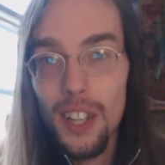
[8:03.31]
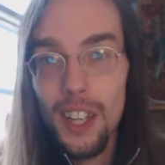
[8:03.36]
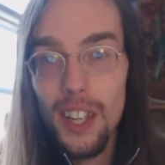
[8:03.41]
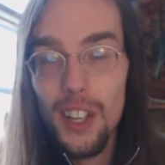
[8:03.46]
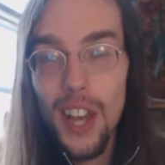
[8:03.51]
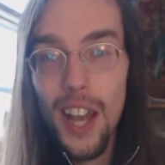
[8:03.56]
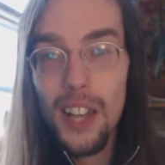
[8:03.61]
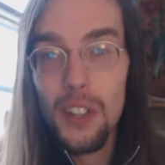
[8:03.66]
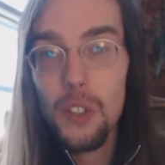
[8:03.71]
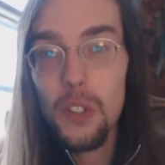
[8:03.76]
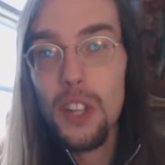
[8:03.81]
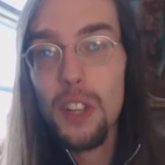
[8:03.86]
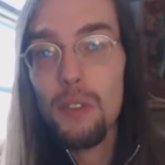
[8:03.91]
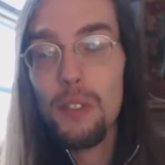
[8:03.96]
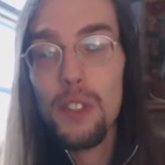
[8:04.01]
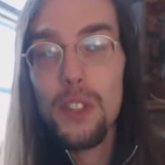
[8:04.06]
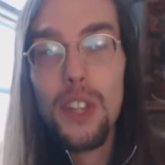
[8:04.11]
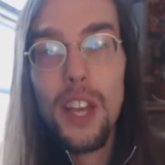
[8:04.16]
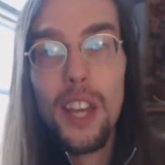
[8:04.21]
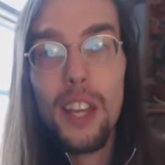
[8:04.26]
He hasn't
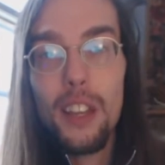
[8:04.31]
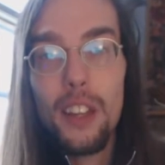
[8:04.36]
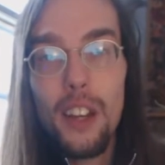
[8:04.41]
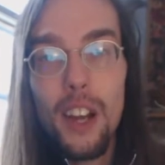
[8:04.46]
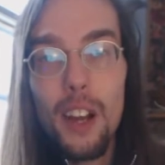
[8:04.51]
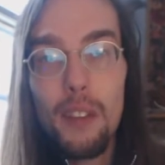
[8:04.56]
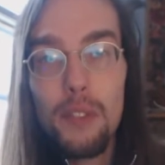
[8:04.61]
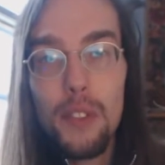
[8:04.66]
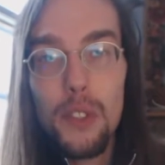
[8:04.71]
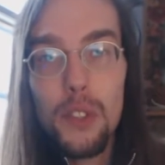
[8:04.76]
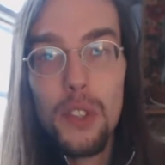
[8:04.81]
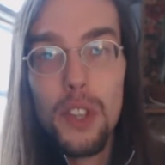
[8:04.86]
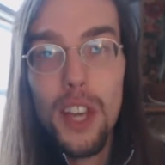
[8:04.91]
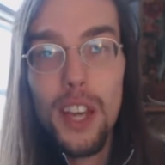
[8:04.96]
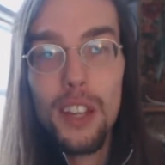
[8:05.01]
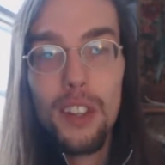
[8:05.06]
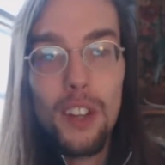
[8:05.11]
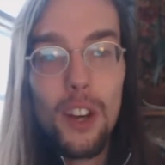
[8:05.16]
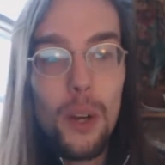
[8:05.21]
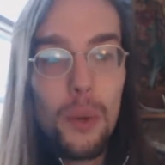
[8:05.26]
even taken office
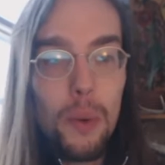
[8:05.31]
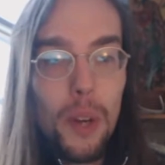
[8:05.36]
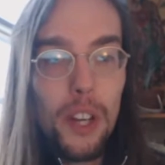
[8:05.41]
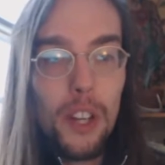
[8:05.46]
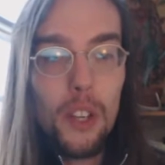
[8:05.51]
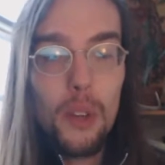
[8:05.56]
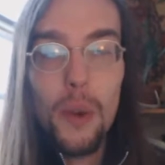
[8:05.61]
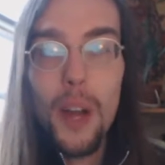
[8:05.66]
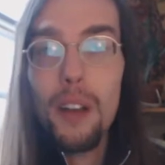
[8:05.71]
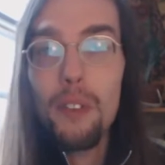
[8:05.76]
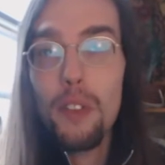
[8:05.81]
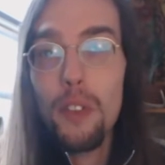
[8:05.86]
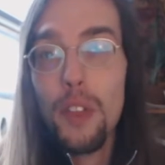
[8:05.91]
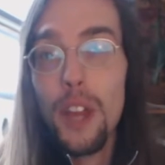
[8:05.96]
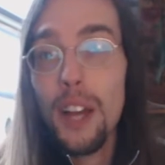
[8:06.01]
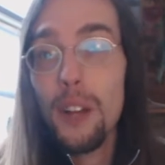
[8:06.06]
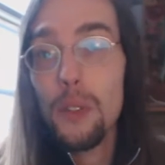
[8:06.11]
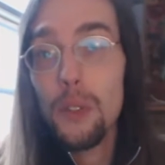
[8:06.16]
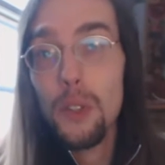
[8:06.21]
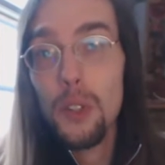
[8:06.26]
yet, and already you have
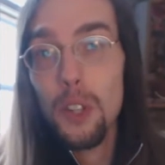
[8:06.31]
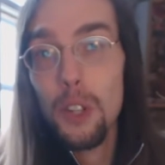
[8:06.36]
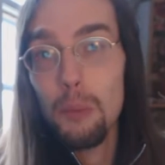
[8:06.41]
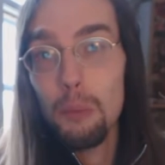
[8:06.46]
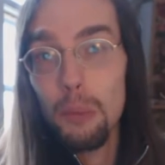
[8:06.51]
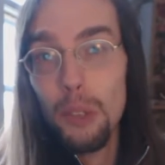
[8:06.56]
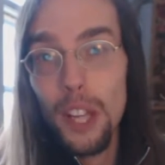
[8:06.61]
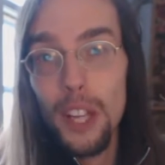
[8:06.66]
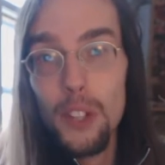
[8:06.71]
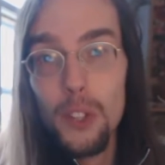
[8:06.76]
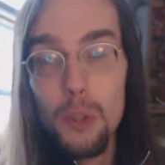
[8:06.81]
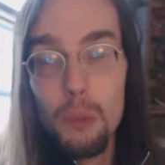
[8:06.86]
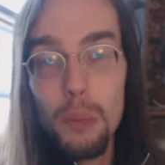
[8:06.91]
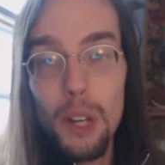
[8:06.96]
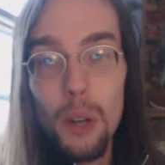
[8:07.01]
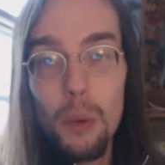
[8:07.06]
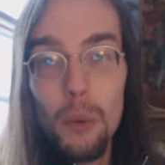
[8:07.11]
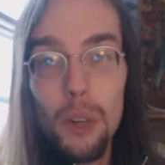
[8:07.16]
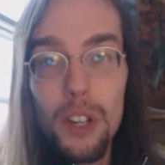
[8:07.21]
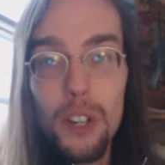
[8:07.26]
1,000 complaints
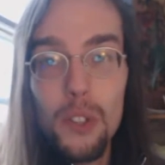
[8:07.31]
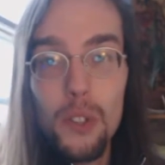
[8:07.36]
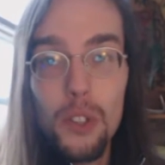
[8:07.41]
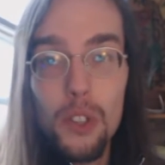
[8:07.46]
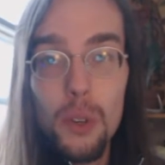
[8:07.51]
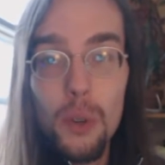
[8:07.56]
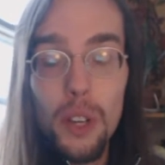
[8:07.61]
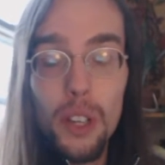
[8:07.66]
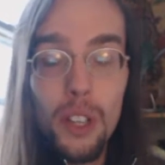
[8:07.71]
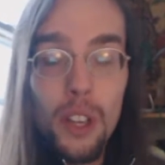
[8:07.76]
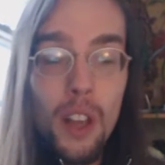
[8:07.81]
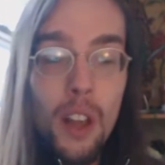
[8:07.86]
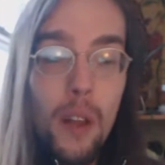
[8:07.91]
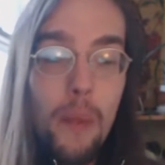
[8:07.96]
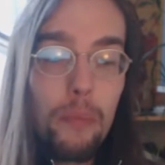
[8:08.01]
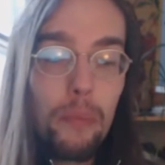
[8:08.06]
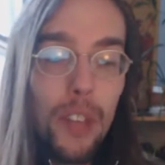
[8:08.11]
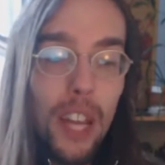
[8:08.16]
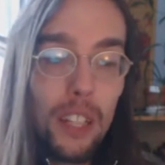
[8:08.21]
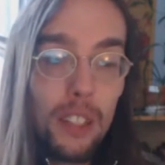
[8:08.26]
about what he's doing.
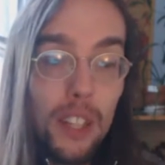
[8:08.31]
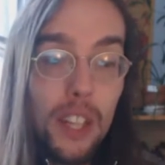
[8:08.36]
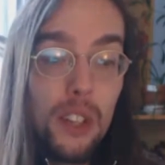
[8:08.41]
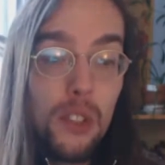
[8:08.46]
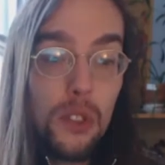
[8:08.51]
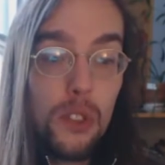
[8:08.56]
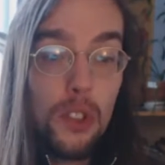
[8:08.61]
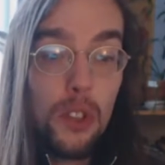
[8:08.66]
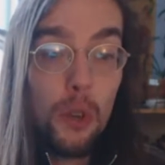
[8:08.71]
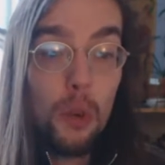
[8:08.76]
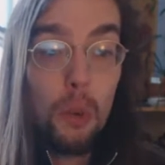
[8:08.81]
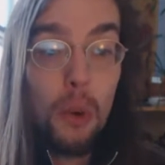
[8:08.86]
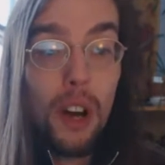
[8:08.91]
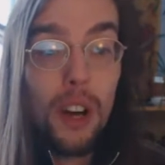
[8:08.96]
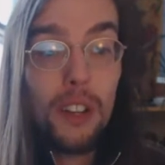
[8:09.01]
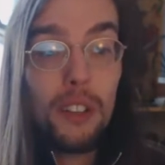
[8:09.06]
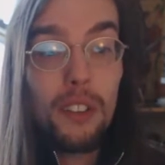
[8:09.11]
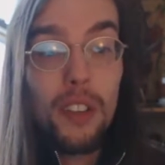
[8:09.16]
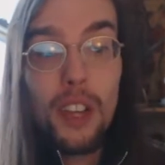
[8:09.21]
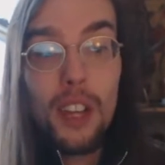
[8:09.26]
At least do
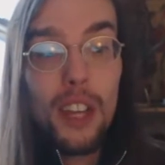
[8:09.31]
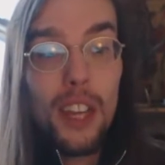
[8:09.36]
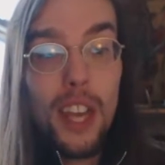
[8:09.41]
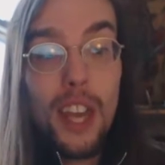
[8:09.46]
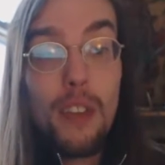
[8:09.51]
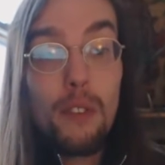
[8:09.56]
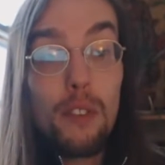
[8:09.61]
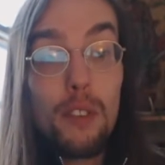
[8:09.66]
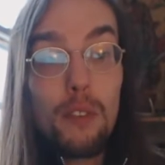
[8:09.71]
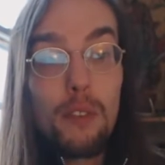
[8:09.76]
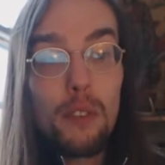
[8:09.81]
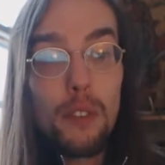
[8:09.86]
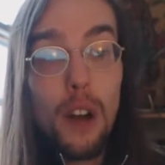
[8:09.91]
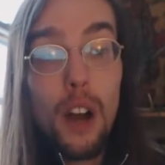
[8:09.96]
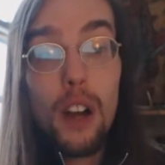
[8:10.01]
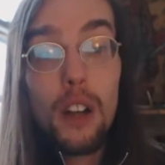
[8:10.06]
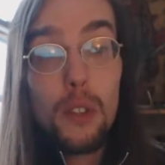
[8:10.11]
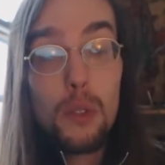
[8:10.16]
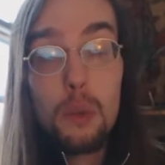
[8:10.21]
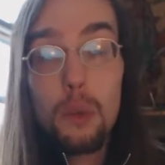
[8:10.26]
what even
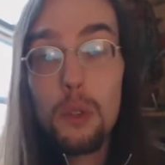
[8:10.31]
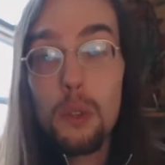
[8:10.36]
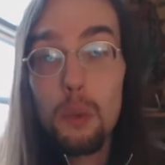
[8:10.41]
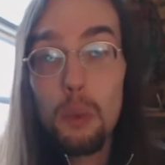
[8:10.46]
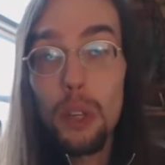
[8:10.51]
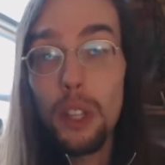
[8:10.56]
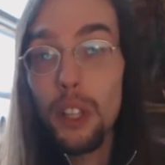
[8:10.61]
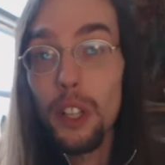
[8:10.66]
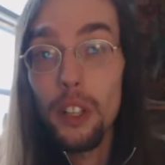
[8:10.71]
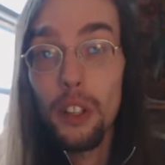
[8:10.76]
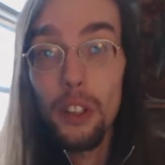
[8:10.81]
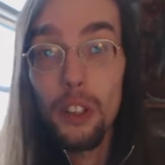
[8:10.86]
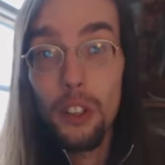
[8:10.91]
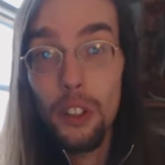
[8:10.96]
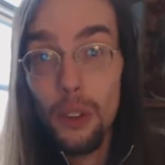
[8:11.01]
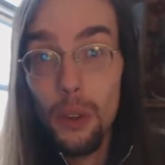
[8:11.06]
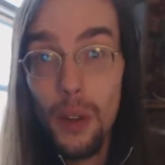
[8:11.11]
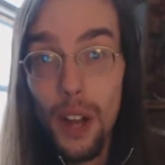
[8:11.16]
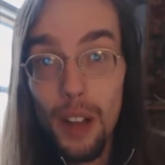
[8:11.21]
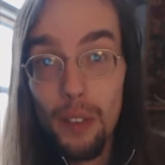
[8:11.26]
Fox was willing to
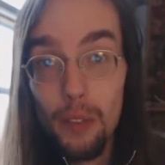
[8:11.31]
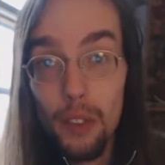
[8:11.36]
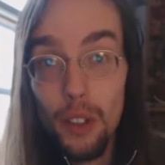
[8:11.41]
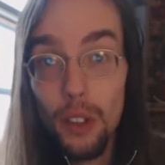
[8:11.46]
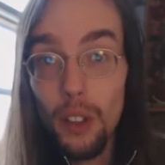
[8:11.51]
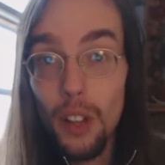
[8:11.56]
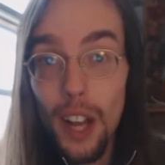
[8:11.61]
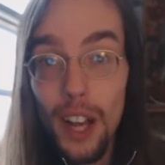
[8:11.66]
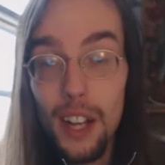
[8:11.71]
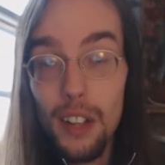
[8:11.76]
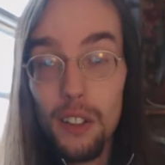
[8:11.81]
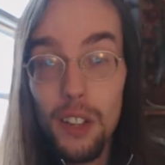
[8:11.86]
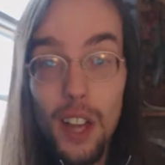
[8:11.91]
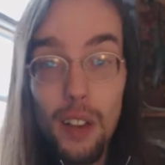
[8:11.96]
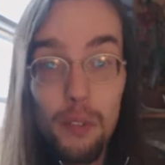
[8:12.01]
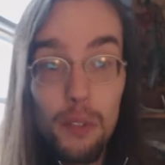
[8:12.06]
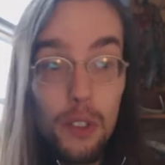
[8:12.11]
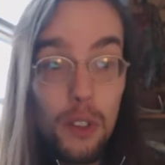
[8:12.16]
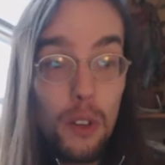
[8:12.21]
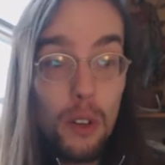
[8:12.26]
do after
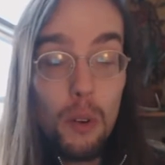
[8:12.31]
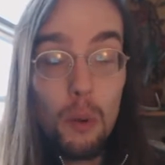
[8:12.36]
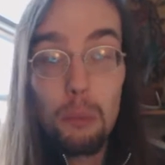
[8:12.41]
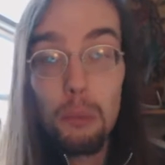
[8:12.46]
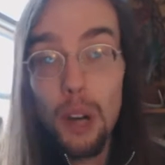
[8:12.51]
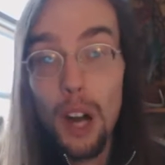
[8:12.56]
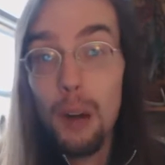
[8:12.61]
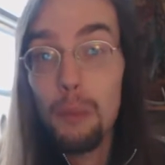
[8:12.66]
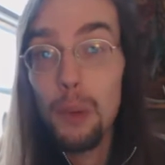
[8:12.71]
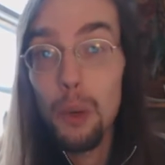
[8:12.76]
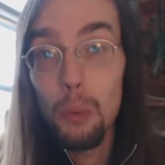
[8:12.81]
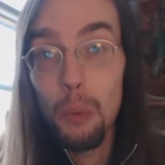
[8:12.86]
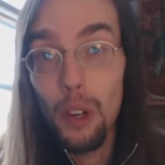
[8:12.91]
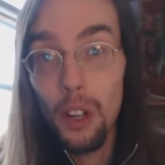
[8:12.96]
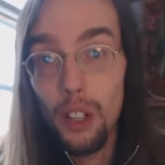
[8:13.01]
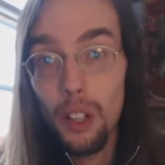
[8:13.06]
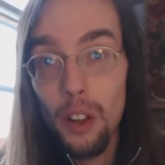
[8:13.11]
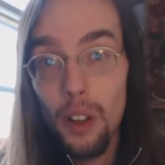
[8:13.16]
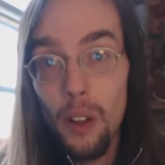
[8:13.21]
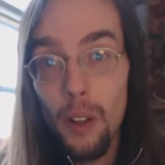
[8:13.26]
Obama
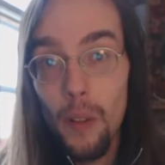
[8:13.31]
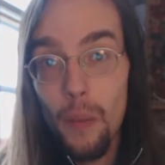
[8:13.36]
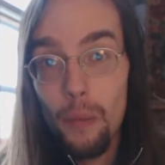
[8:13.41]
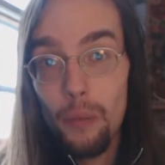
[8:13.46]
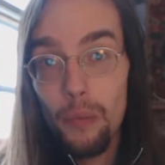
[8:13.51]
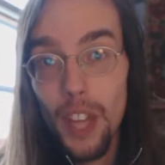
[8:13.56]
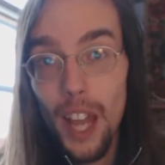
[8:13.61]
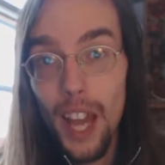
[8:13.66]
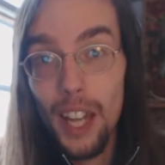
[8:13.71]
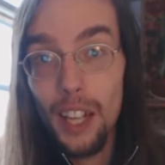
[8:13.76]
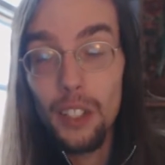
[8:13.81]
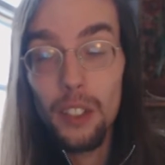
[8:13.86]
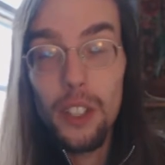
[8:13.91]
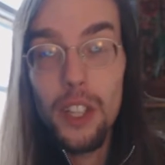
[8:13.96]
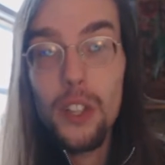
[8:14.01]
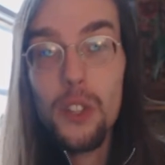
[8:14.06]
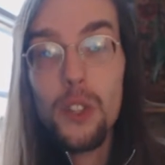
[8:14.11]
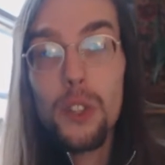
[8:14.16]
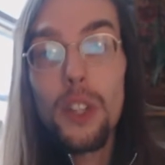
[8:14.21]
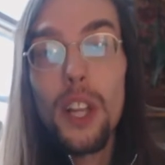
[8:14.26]
won, and at
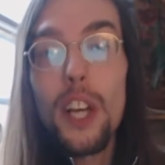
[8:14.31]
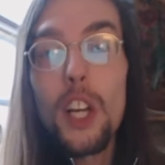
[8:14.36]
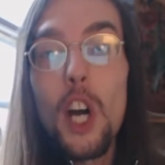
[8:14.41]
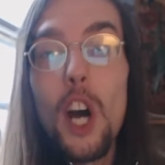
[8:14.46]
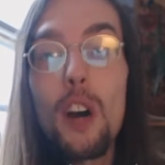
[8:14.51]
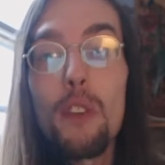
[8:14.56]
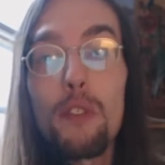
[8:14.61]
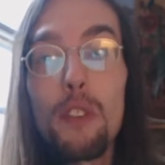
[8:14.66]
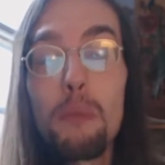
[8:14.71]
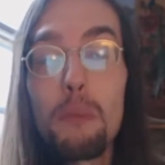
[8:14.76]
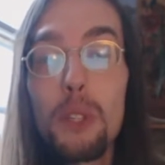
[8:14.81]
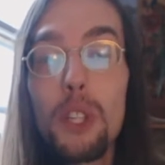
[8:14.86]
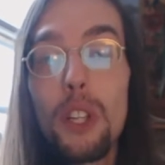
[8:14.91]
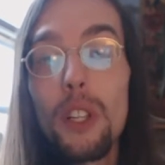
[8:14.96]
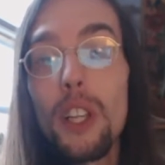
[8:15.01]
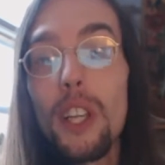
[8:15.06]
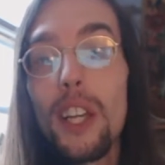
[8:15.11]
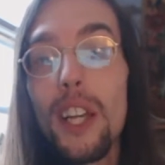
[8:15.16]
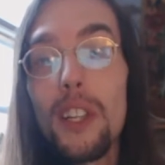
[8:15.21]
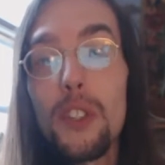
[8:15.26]
least let off him
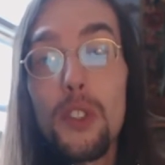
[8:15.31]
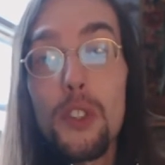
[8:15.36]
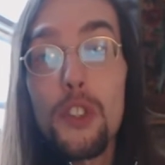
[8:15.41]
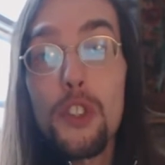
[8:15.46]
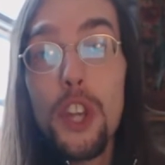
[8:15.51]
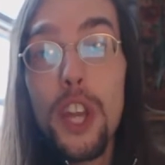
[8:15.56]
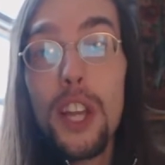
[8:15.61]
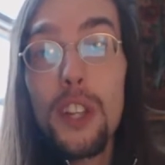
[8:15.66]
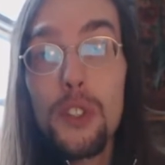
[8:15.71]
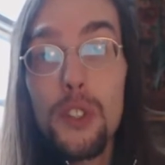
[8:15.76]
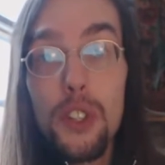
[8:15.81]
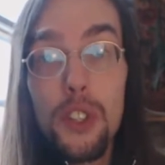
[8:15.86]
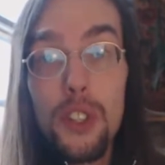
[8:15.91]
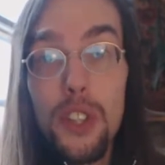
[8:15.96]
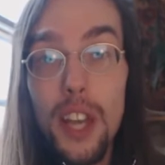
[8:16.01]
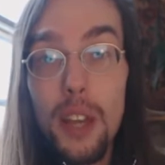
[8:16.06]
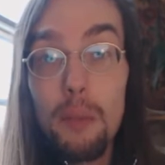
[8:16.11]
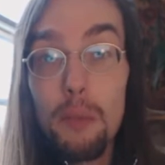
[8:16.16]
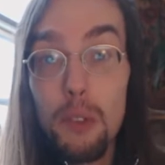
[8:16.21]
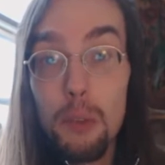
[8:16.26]
until he gets a chance
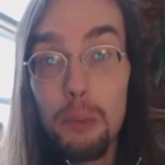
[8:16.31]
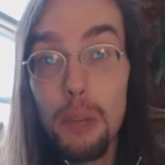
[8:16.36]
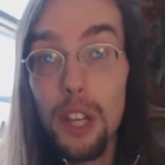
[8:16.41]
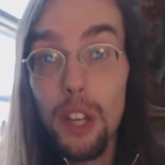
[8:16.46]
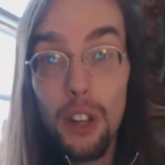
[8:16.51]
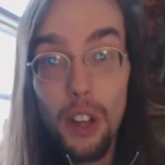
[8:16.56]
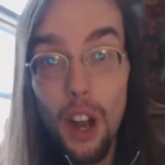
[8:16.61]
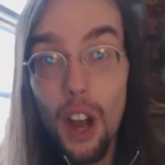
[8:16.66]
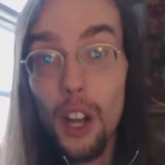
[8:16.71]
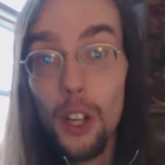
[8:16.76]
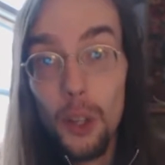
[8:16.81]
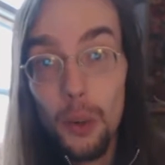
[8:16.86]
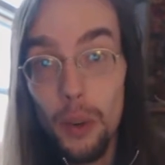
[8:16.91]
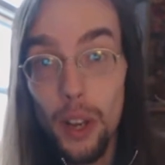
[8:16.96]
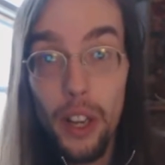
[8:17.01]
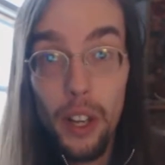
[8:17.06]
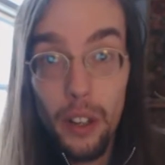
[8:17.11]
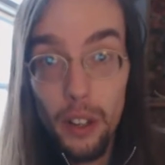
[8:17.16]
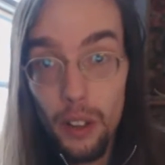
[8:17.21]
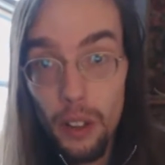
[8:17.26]
to be
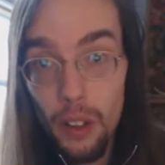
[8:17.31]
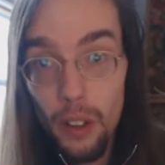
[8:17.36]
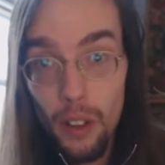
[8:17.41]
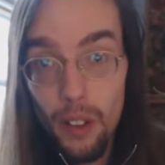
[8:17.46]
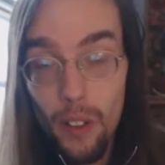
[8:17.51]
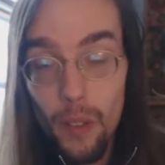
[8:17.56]
inaugurated.